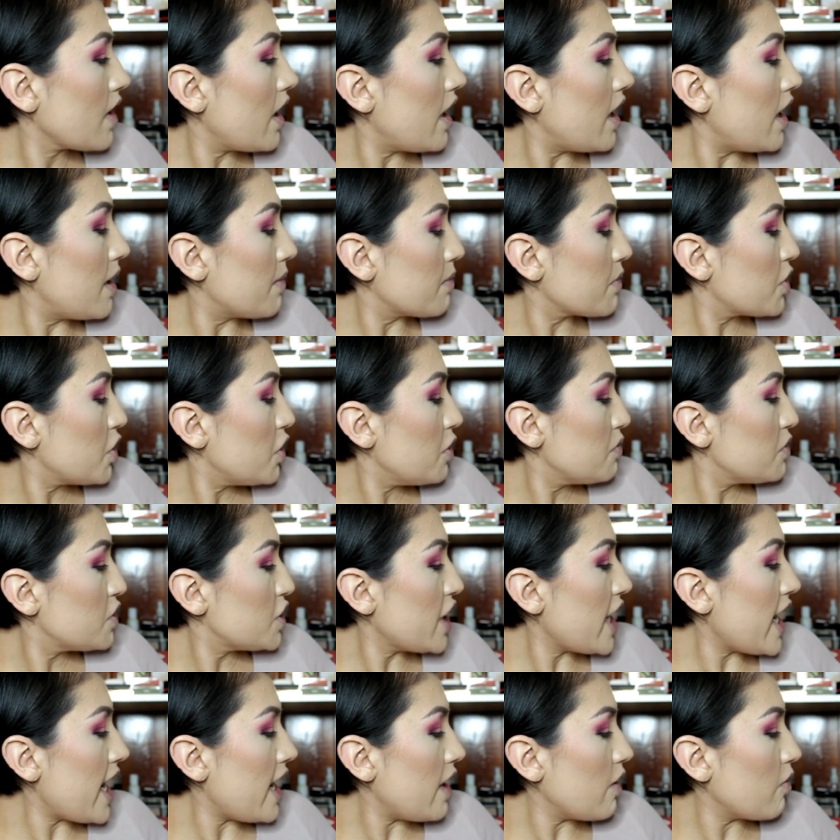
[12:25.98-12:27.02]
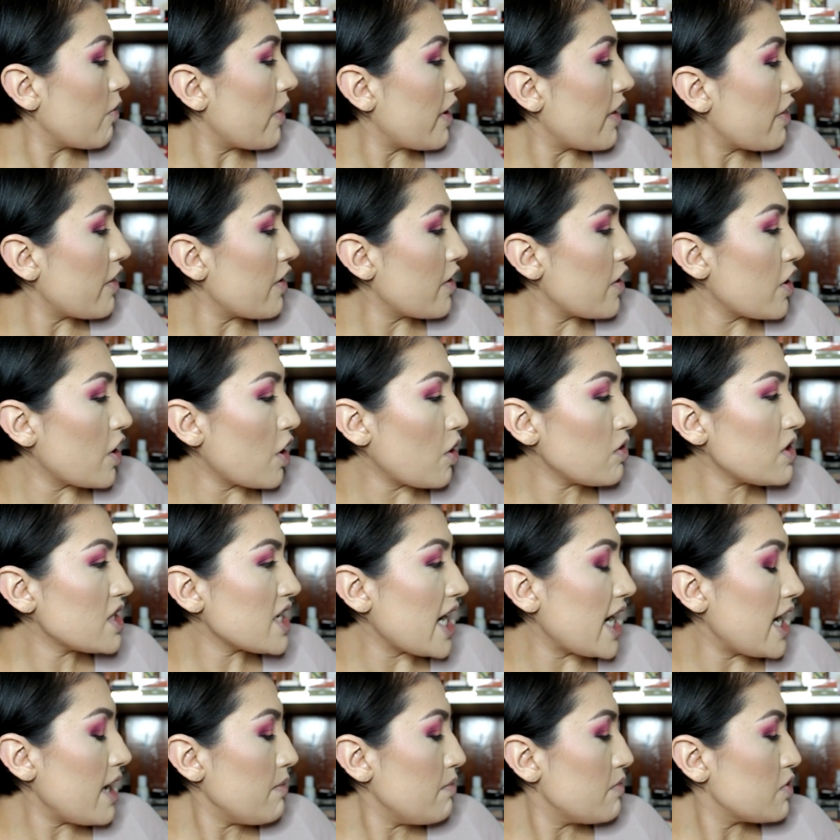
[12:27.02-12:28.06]
Group Chat with No
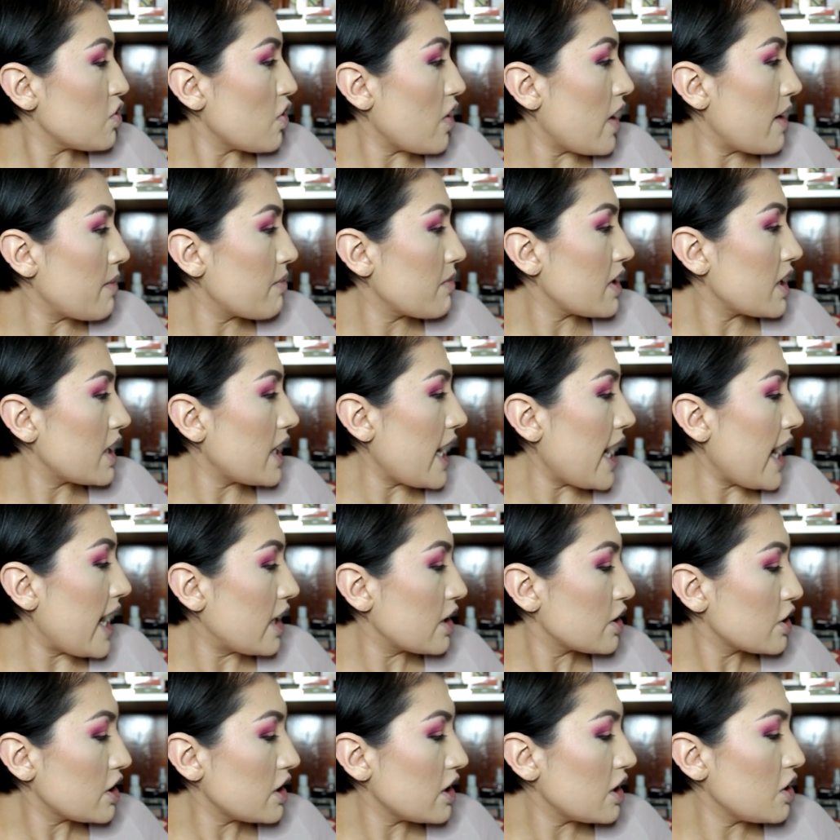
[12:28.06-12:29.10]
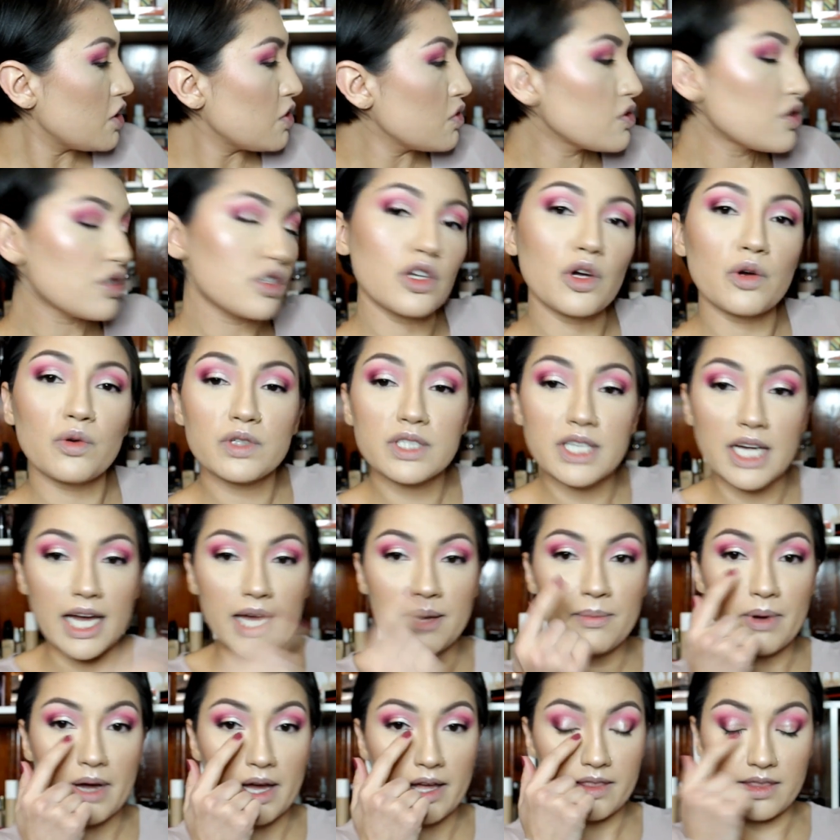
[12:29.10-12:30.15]
Type. So I'm going to actually use No
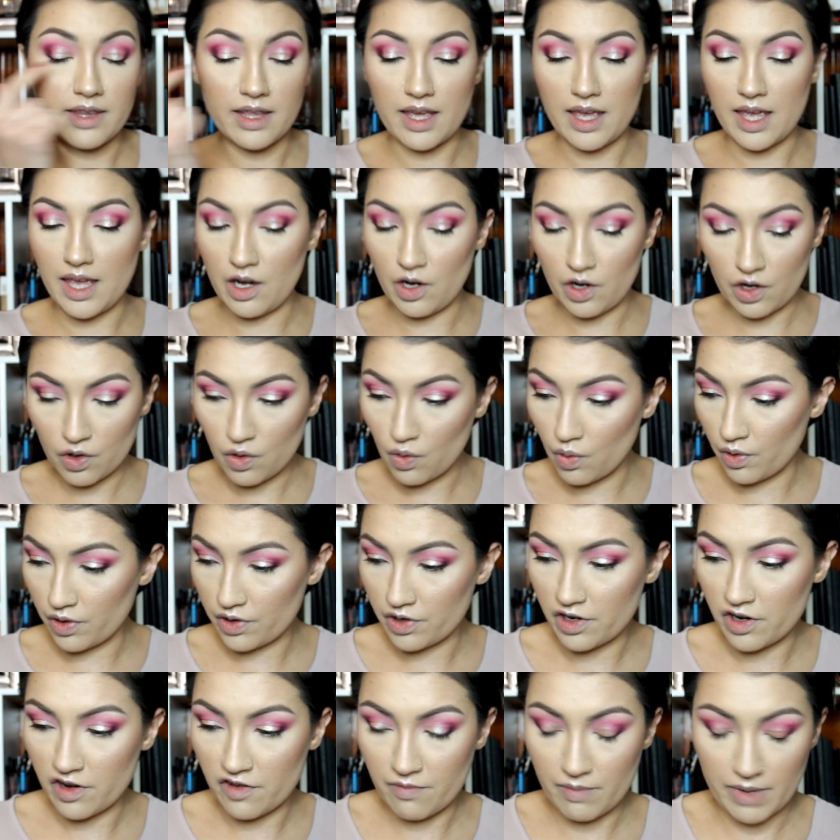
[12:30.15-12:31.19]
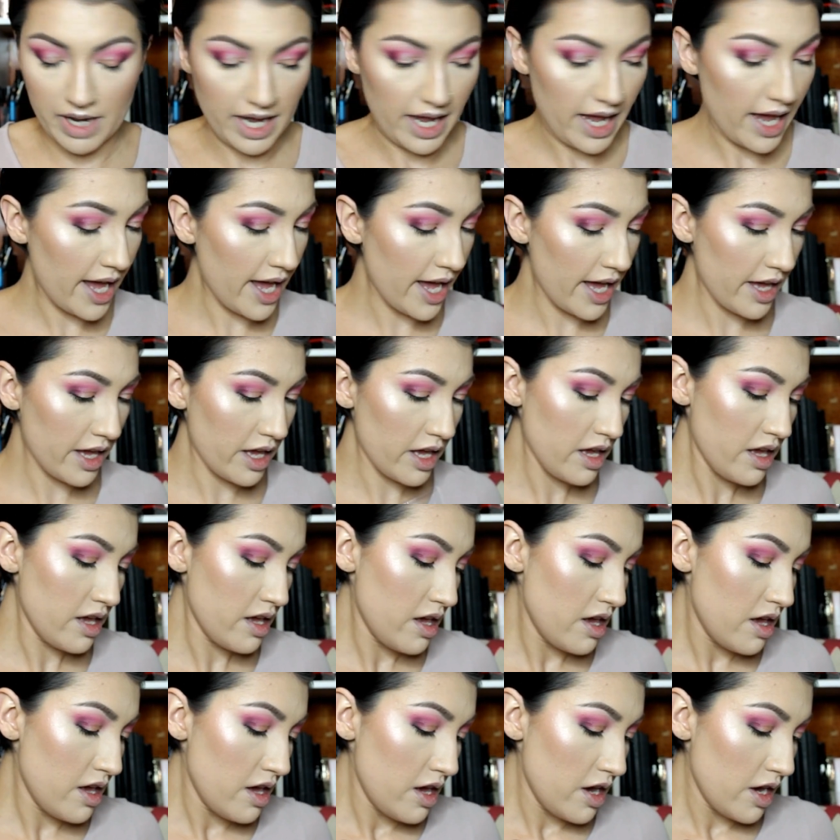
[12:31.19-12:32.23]
Type on the inner corner of my eye
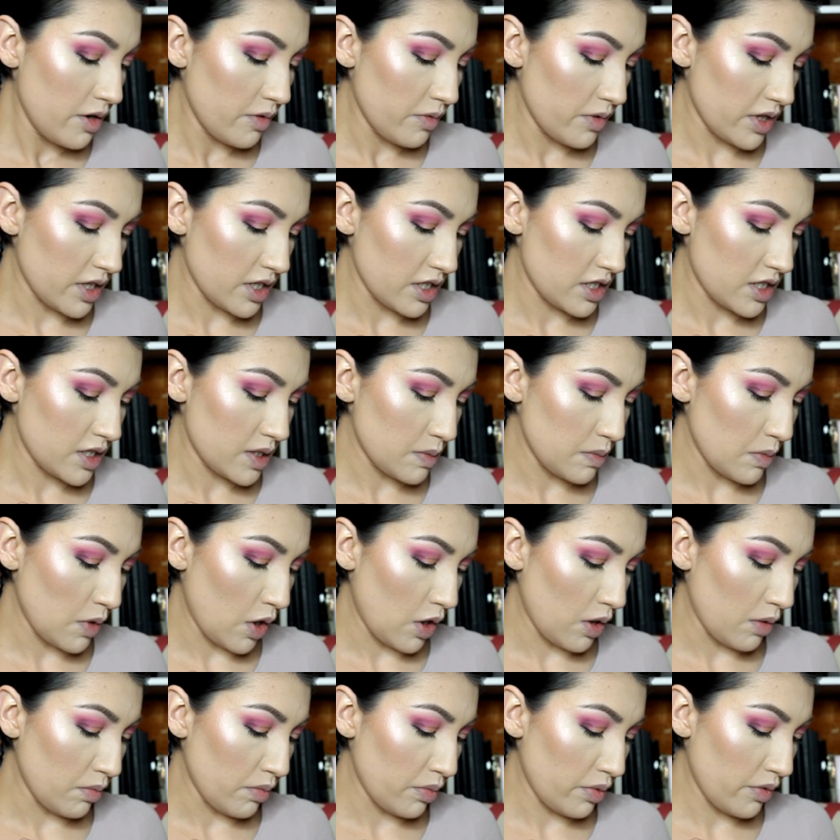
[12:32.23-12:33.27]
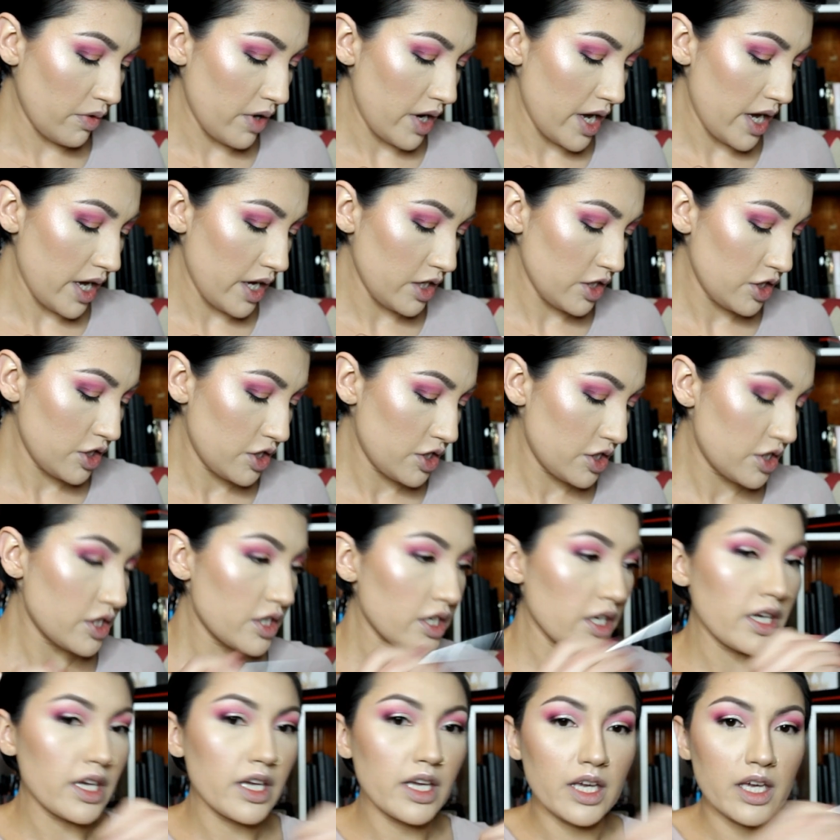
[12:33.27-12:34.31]
with a small
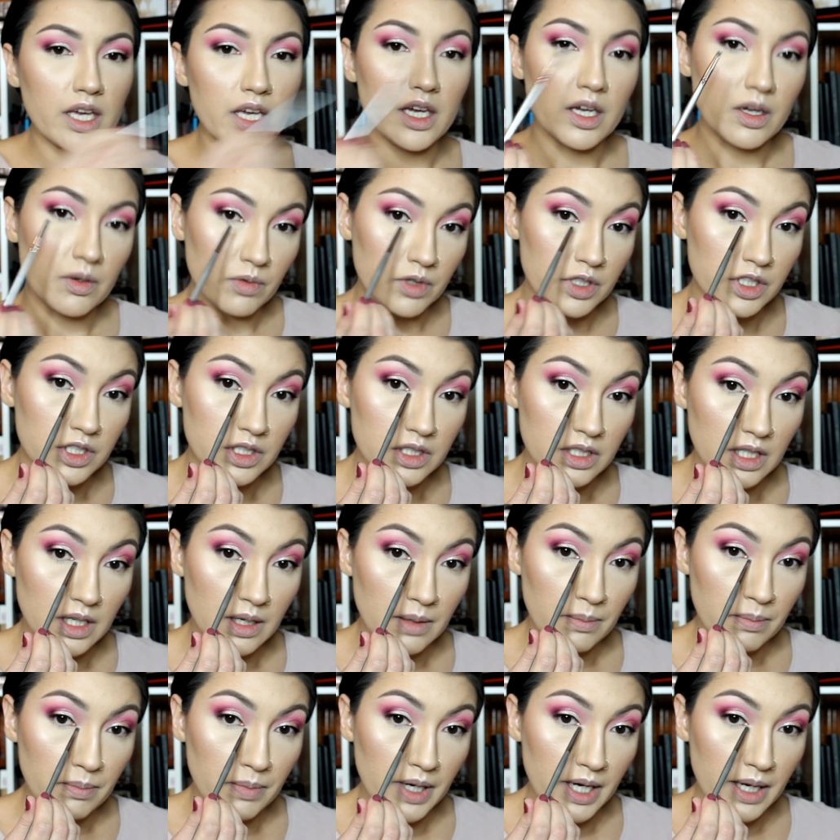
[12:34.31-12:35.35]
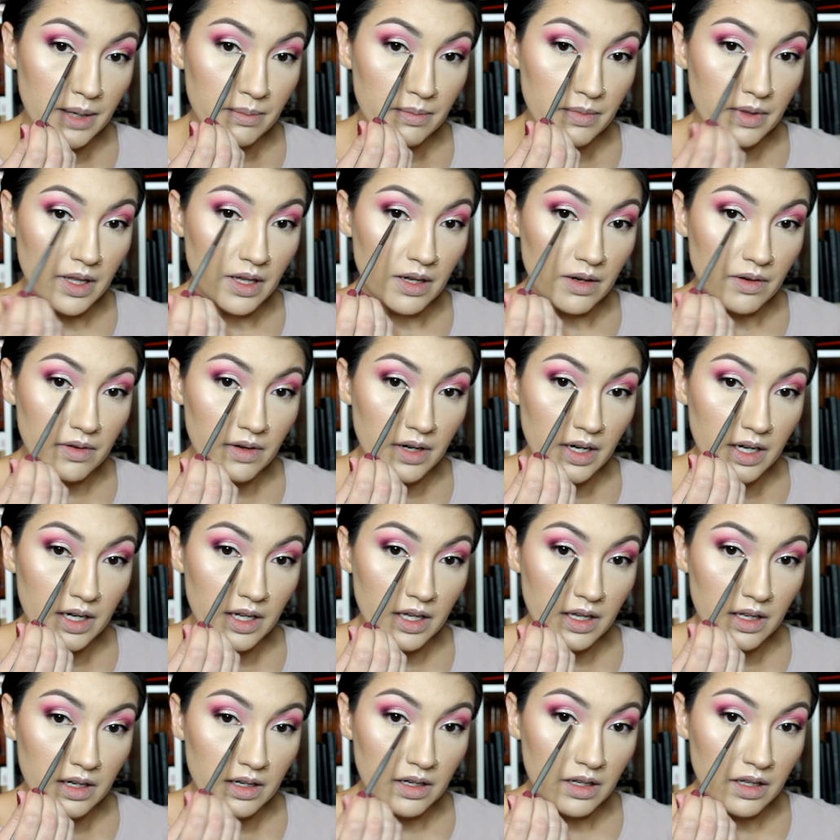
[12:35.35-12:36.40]
brush, and we're just going to pop that right
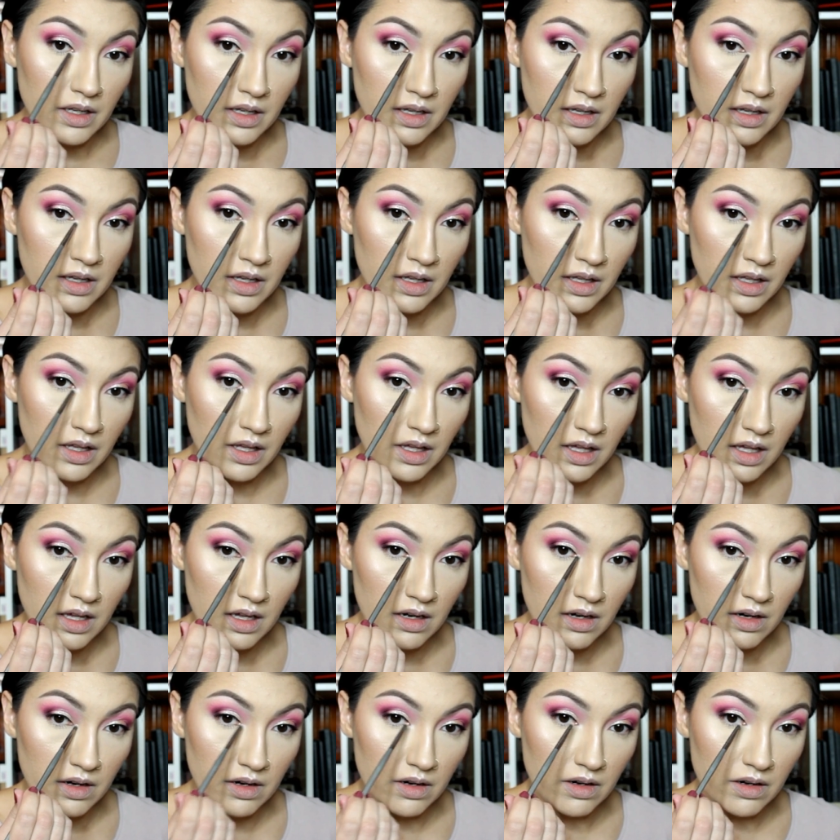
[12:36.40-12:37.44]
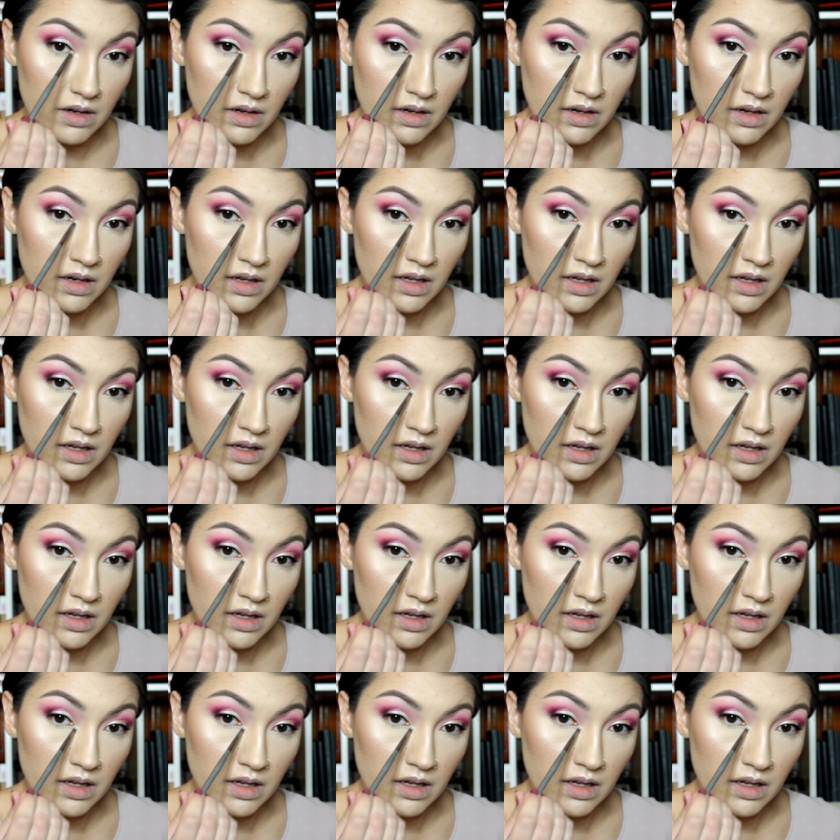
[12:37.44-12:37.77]
in here.